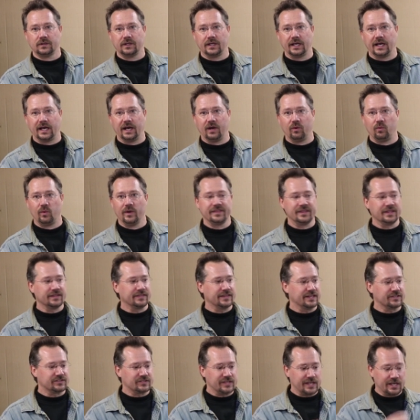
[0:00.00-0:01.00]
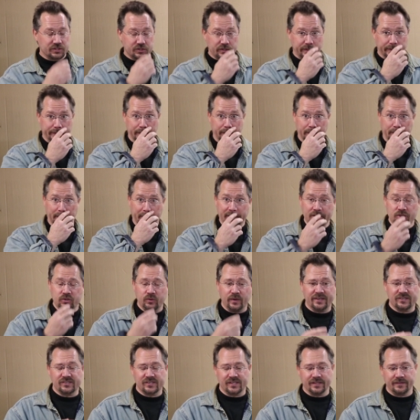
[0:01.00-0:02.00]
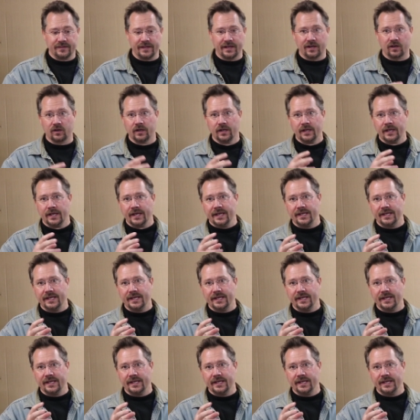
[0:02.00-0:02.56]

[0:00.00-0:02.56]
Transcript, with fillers: One thing that's actually a little interesting there